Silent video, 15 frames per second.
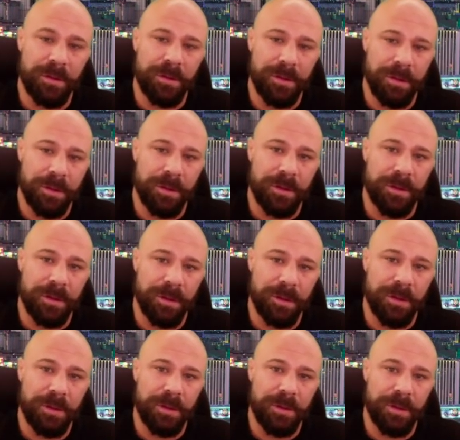
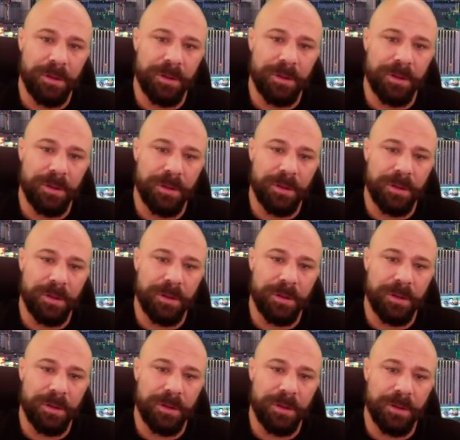
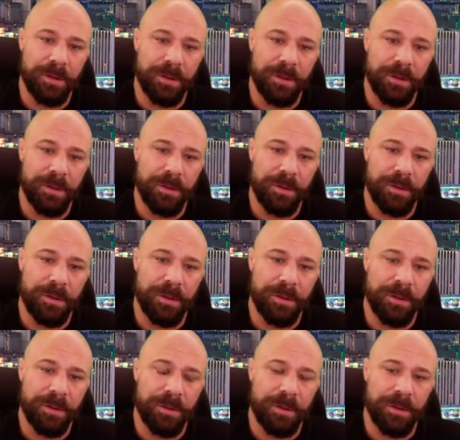
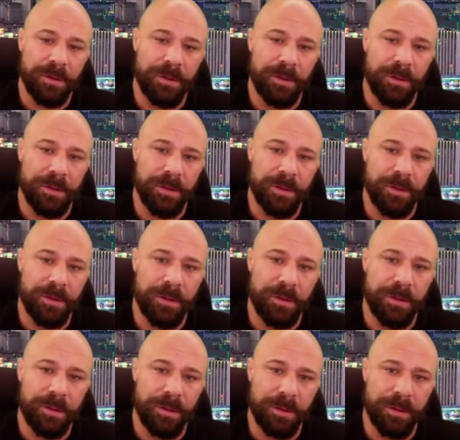
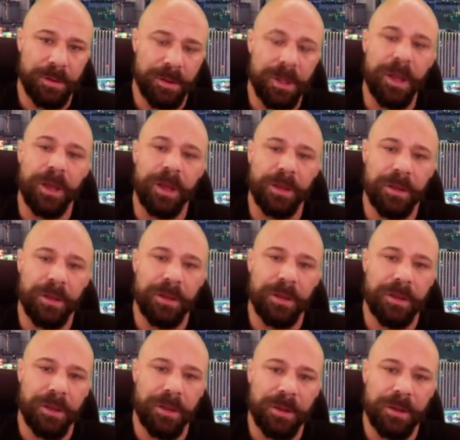
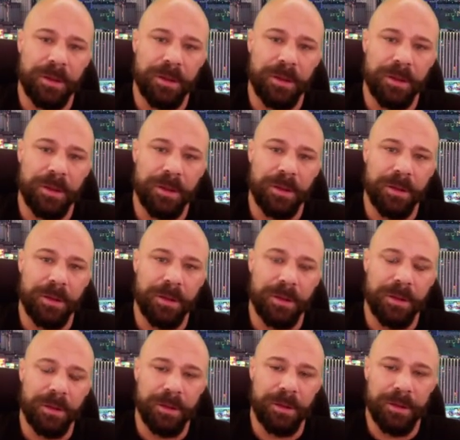(silent)